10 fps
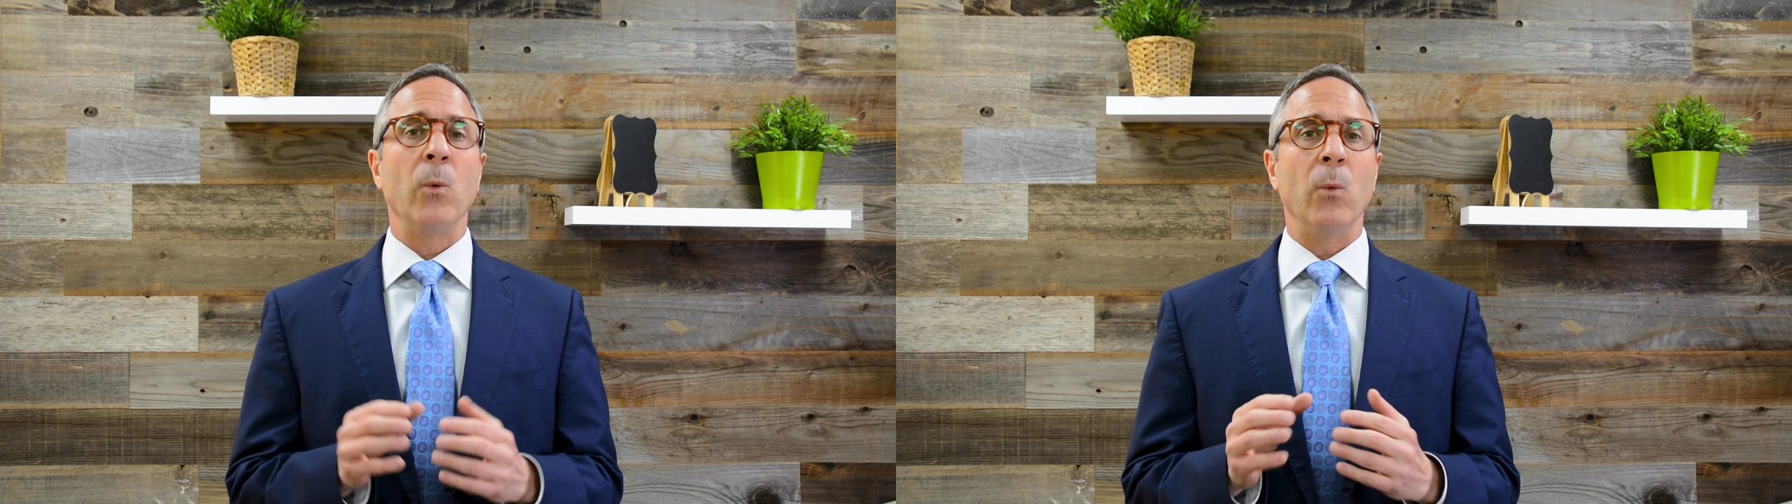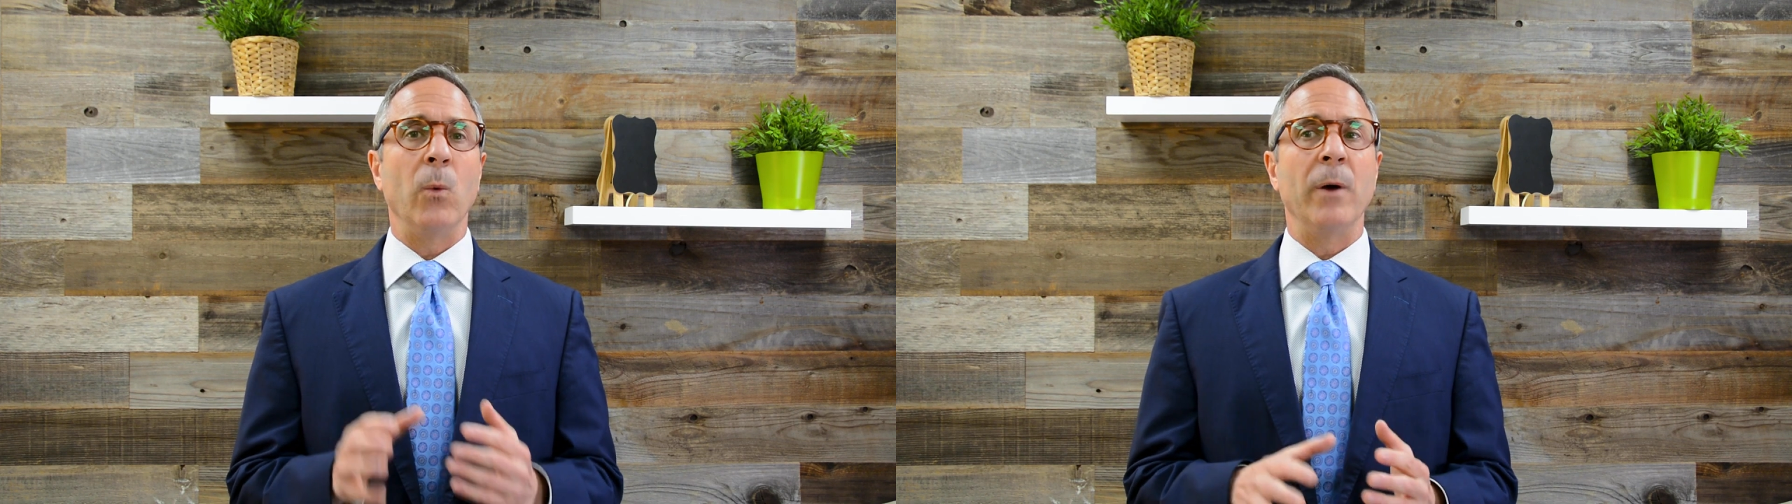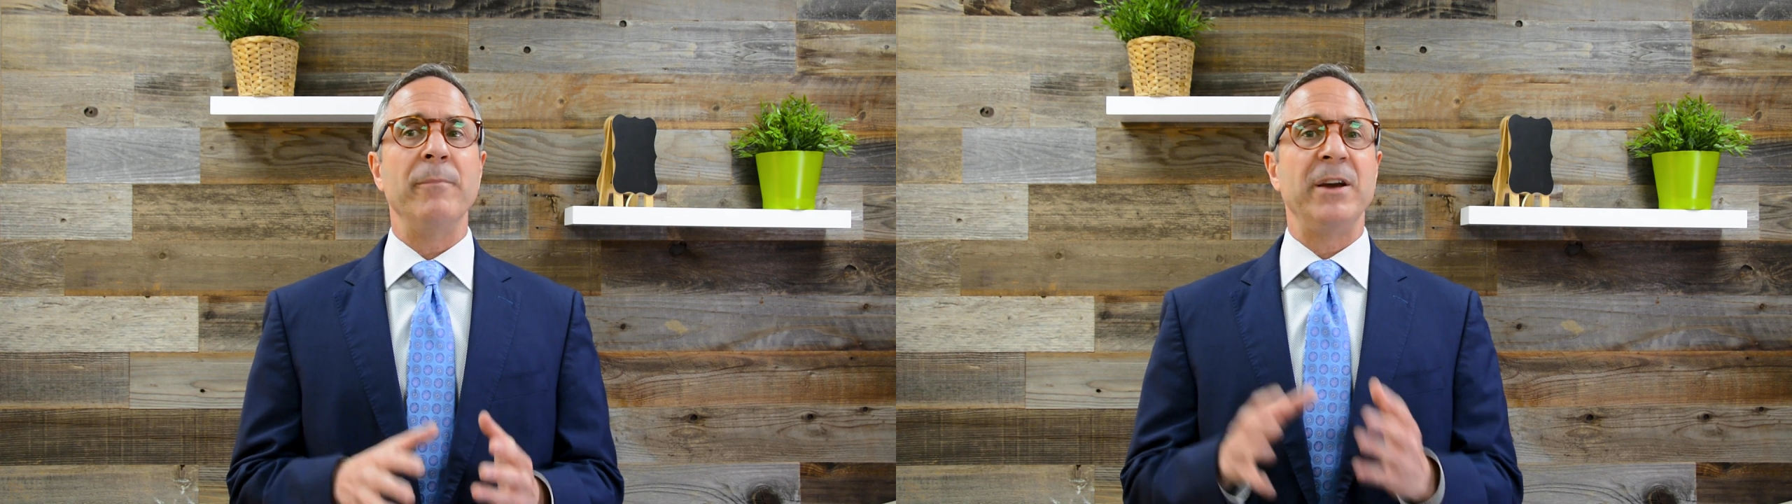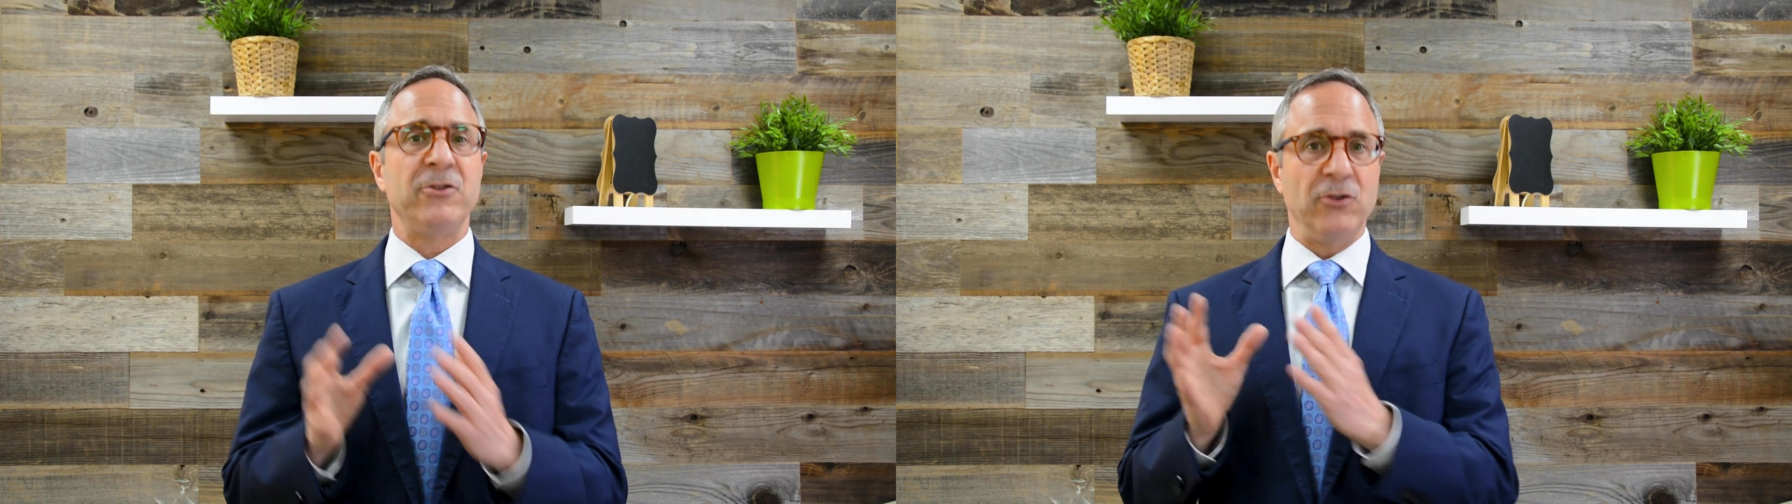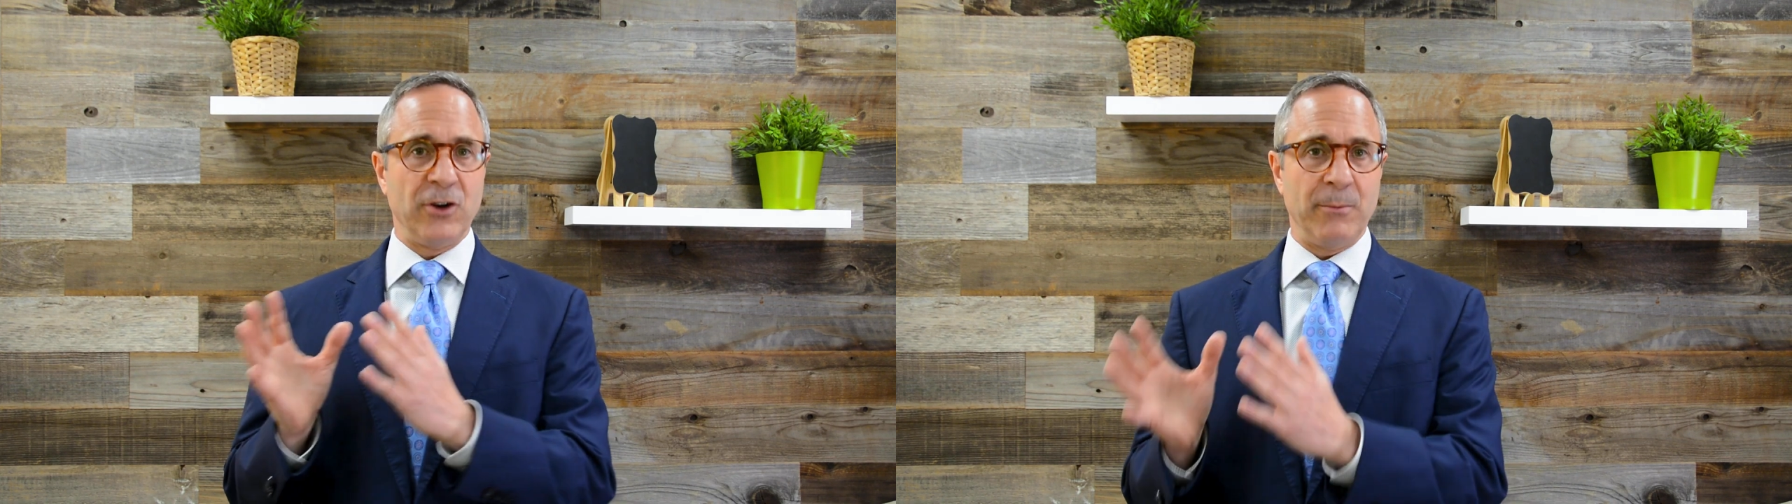What
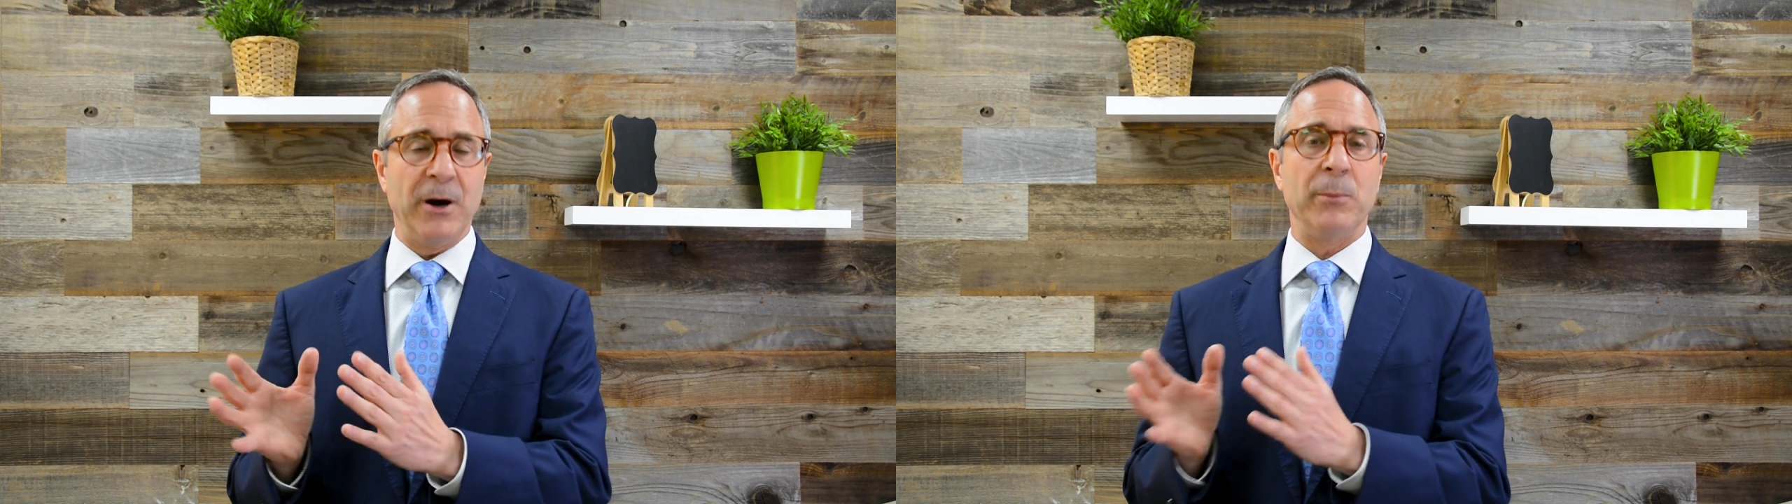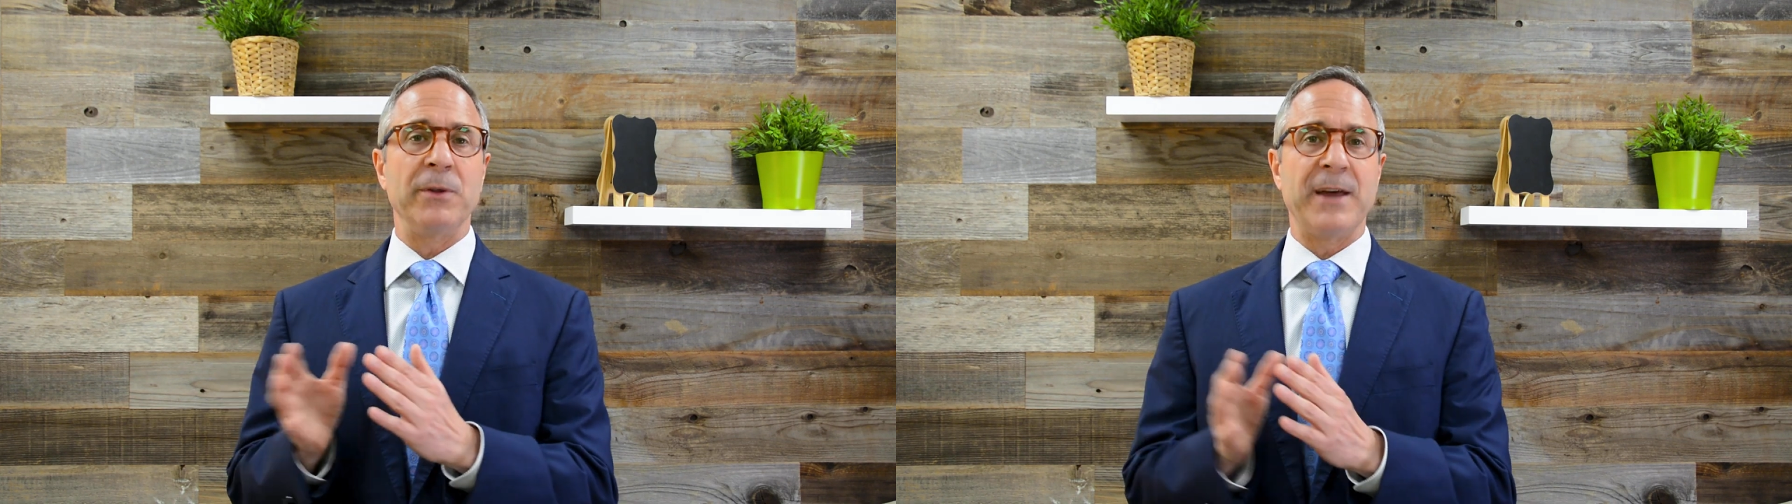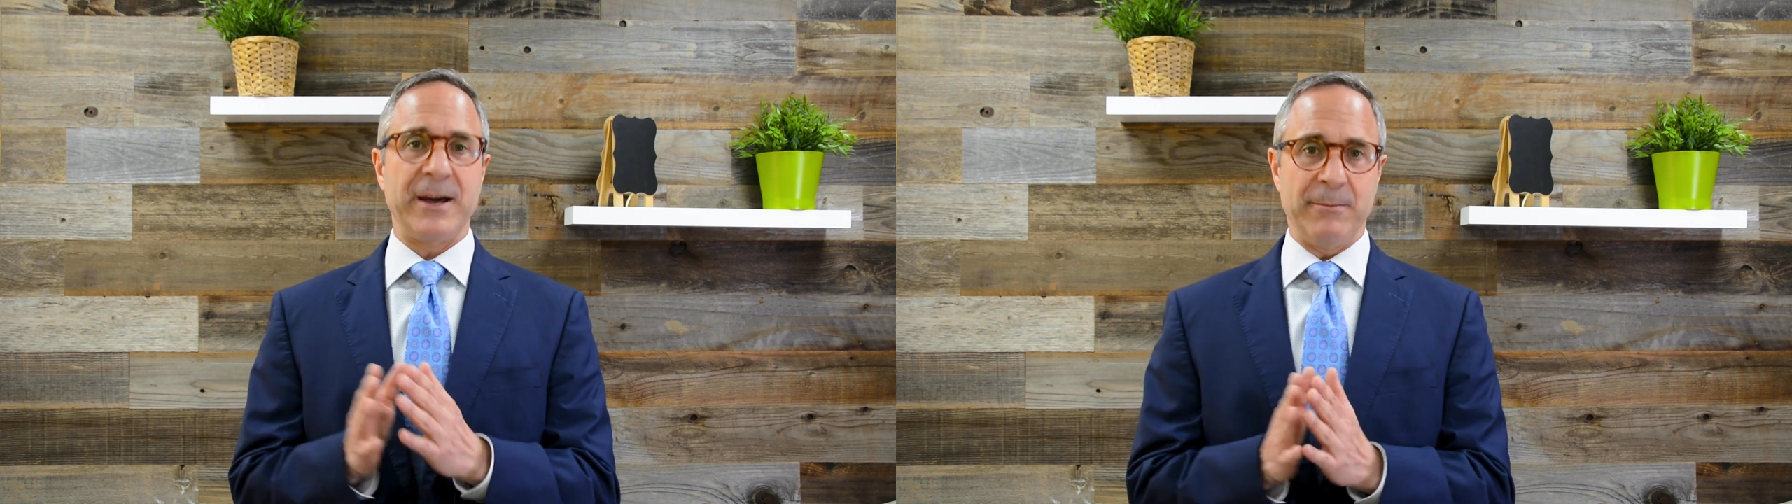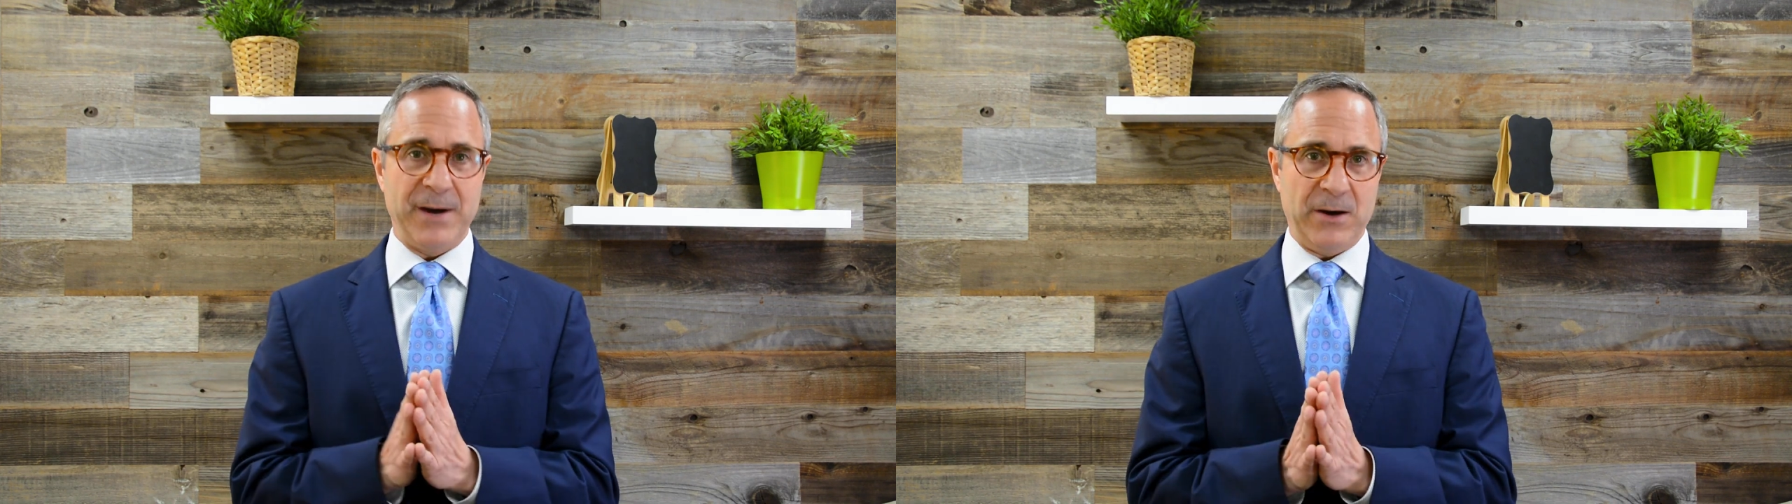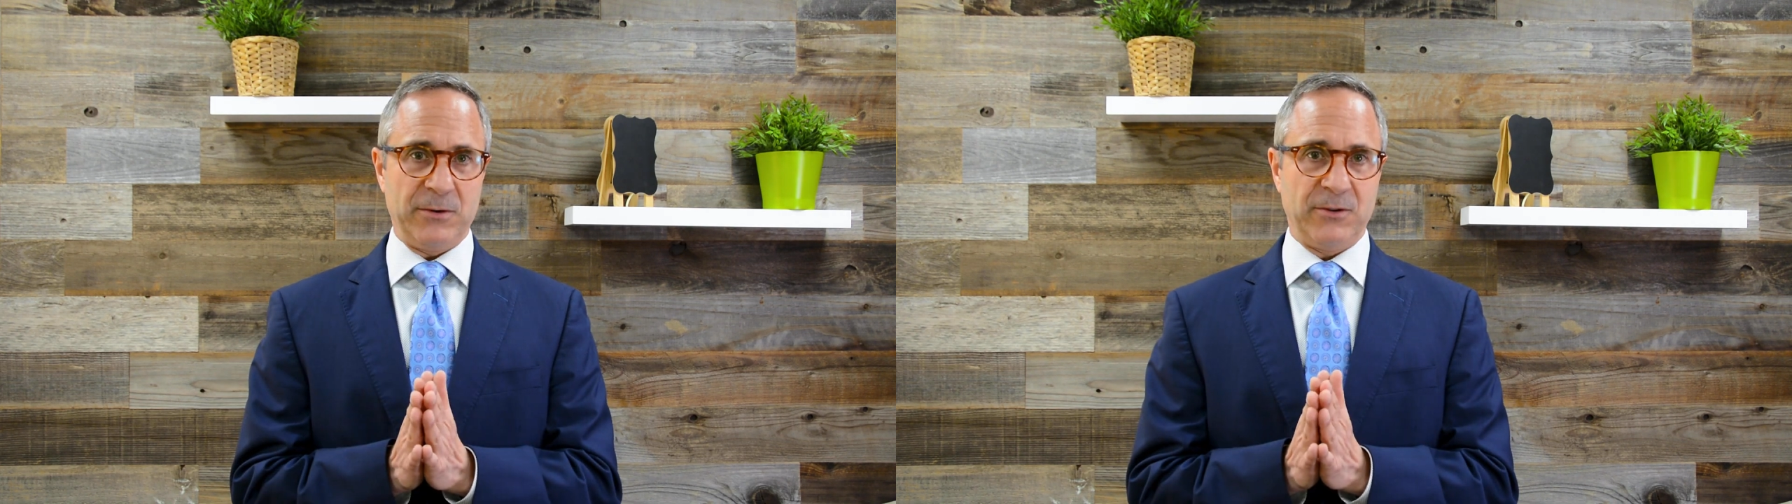makes you come up with that
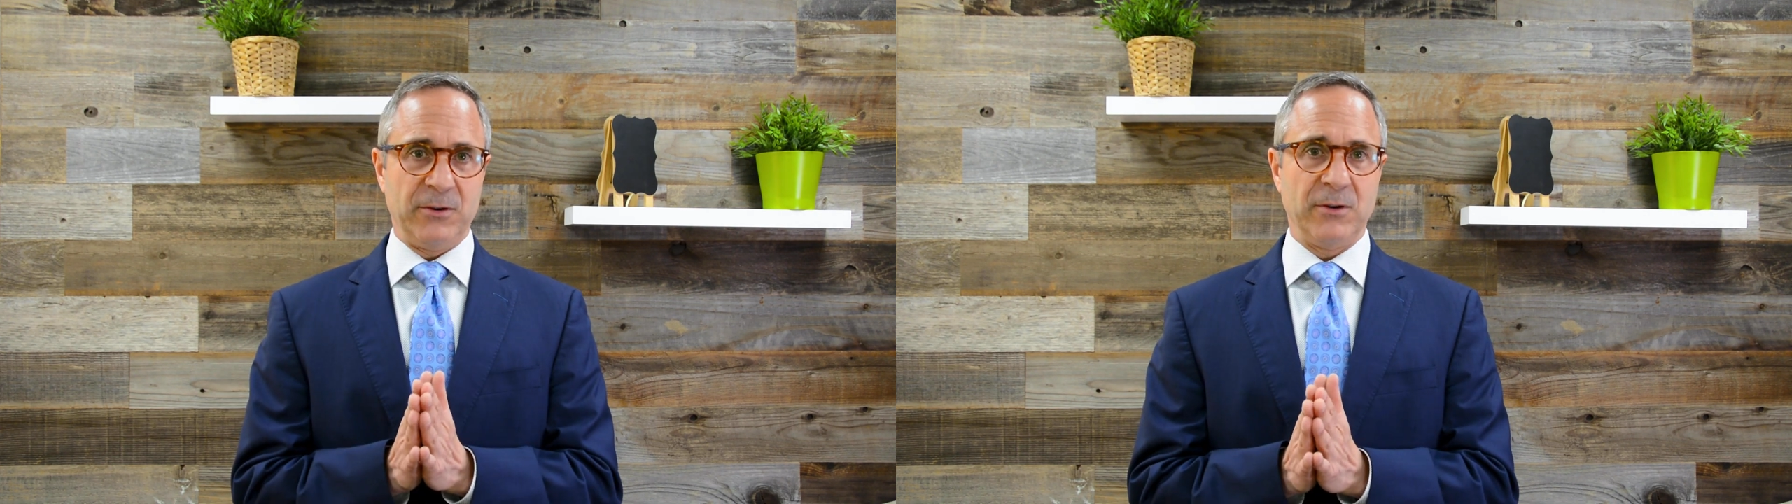amount?